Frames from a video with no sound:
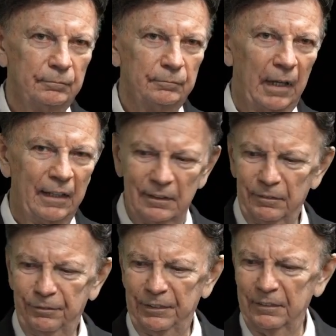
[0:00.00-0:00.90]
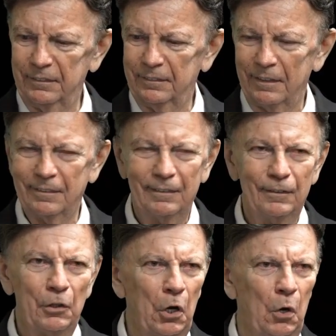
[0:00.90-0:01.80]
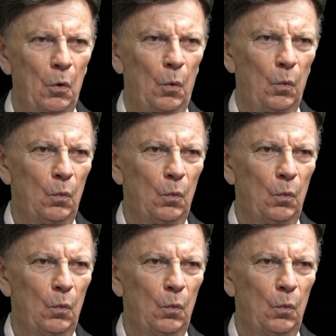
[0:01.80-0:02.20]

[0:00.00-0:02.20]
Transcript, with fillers: As if he doesn't know.